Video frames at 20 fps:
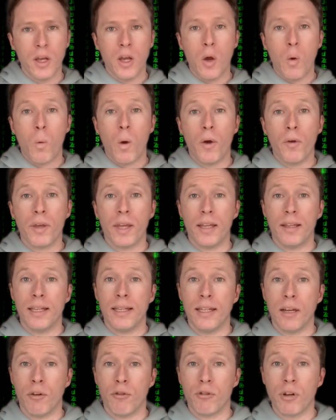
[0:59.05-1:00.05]
While you get
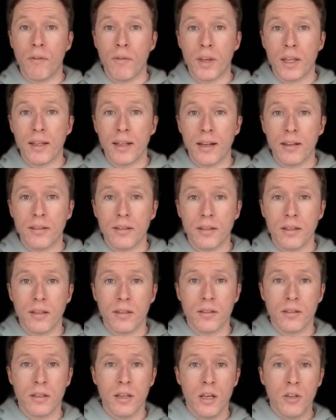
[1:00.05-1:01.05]
detailed traffic
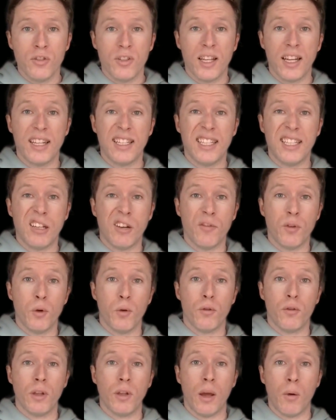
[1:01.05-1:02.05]
analysis, you get a detailed view
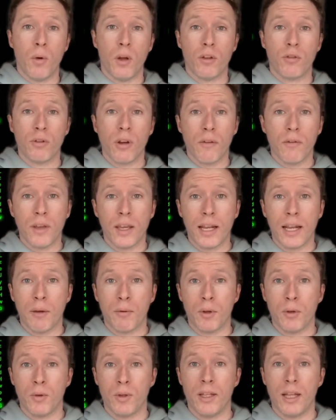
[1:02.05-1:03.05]
of network traffic, allowing
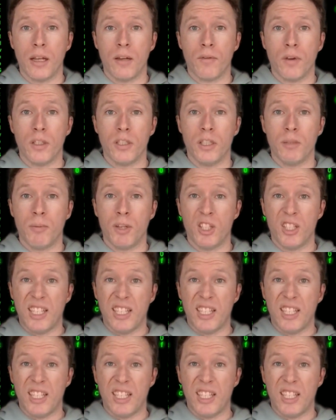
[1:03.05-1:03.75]
you to identify suspicious